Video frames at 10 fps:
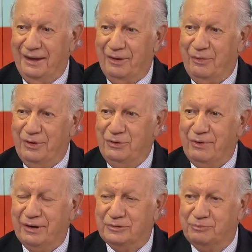when you
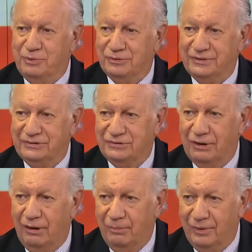are exporting
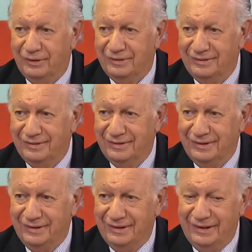salmon,
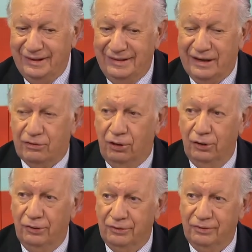the
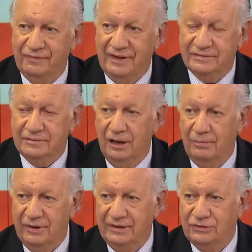color of that
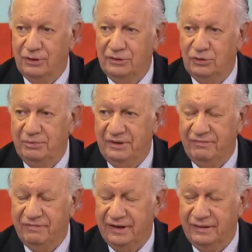salmon is going to be
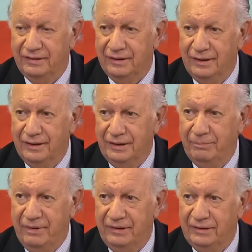different,
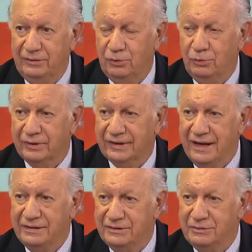depending to what
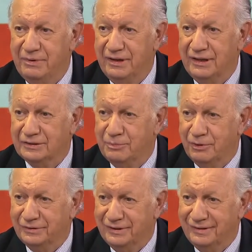country is being
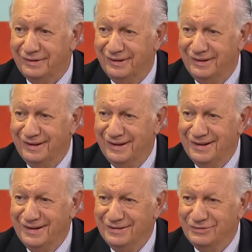exported.
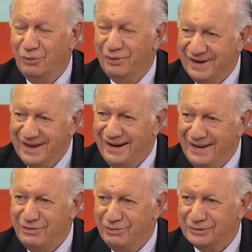So really,
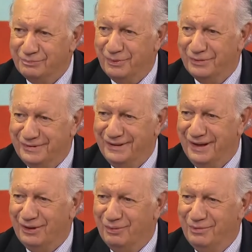are you exporting
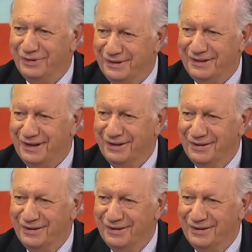a commodity